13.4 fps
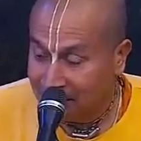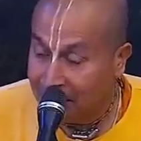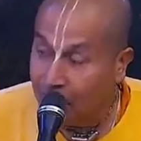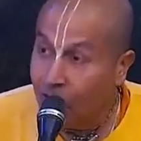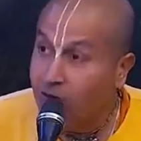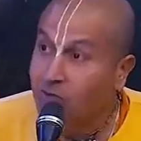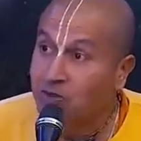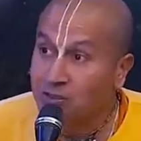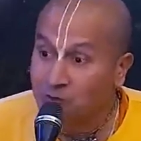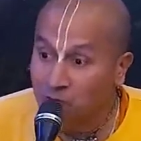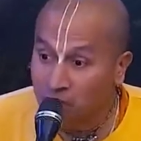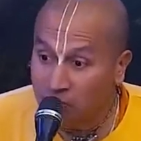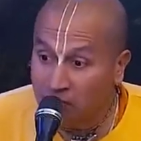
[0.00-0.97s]
And I'm
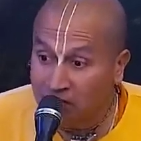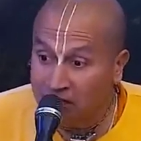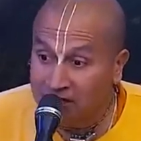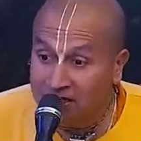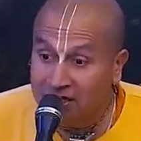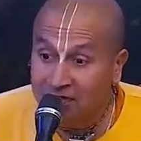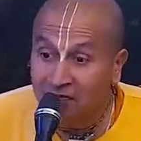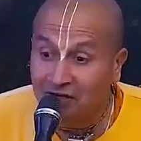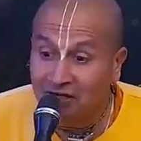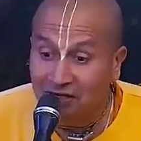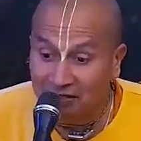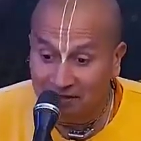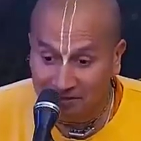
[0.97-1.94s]
always going to be
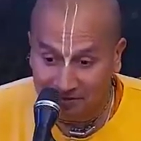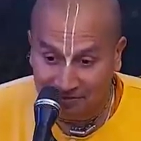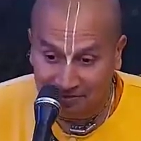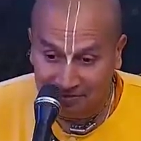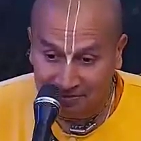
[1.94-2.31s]
receiving it.